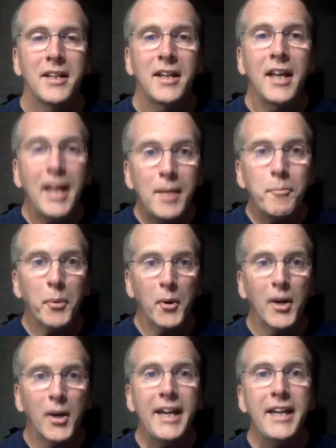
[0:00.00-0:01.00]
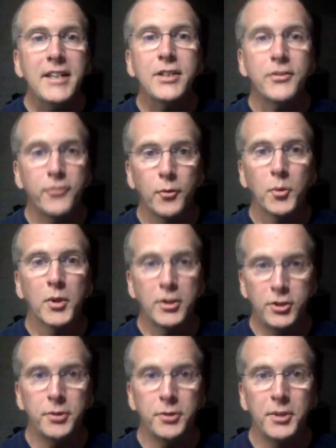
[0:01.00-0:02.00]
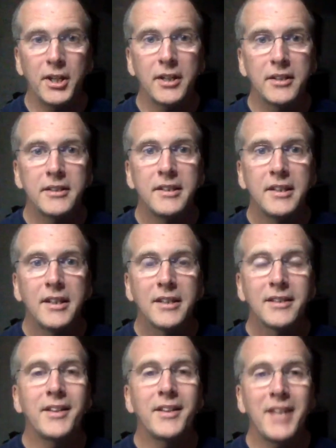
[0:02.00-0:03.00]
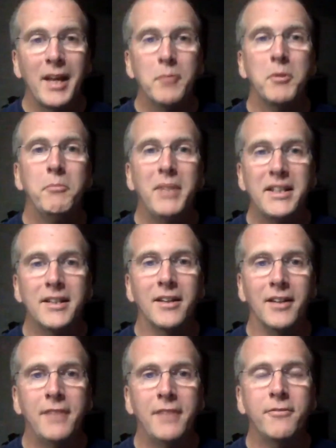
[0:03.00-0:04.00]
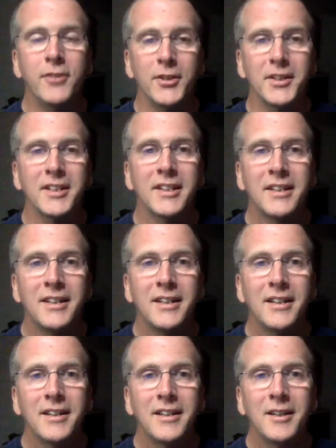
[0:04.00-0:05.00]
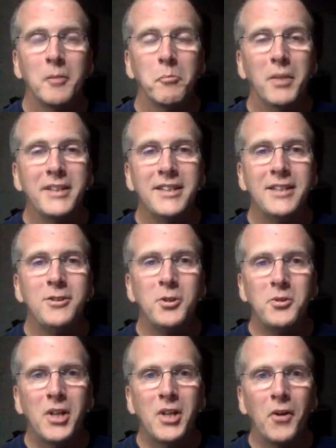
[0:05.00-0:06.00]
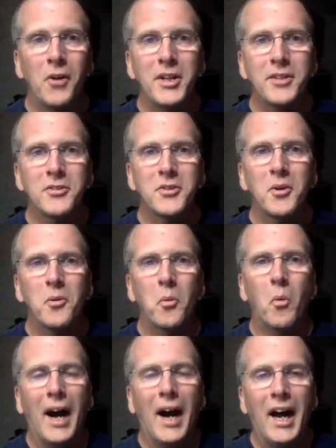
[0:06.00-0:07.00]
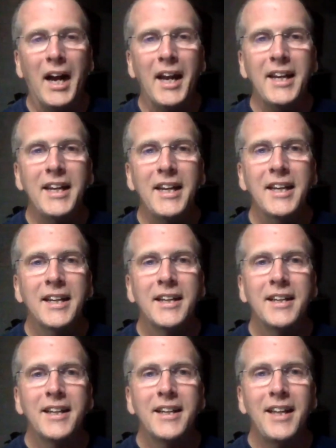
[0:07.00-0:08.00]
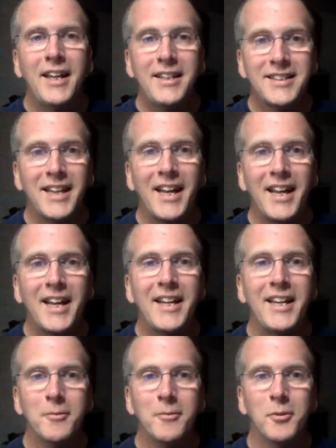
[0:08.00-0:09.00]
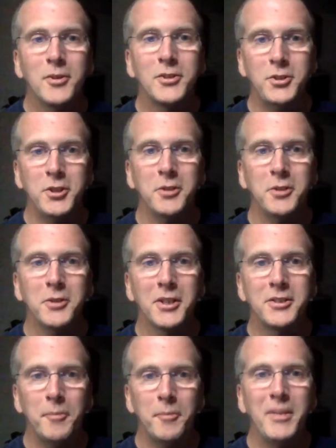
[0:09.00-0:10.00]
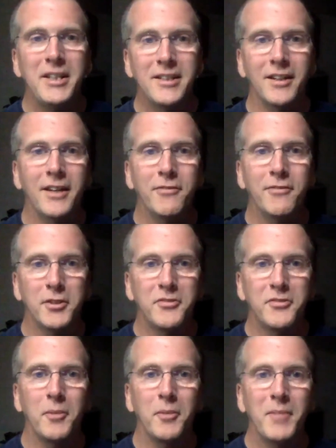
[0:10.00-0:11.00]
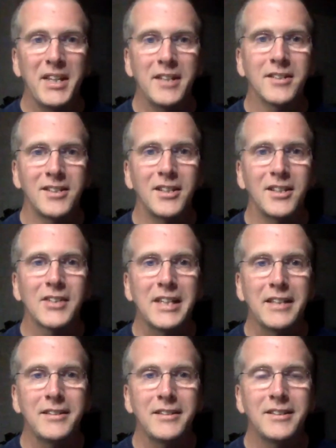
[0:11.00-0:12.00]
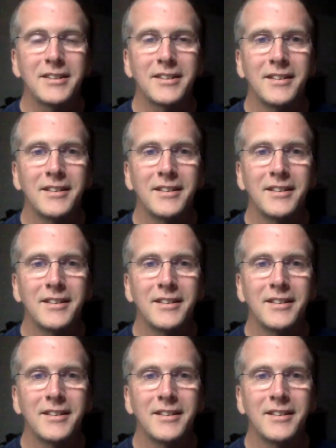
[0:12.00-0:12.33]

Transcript: He prays for Judah that they would be delivered. But did you notice why he said he wants Judah to be delivered from the Assyrians?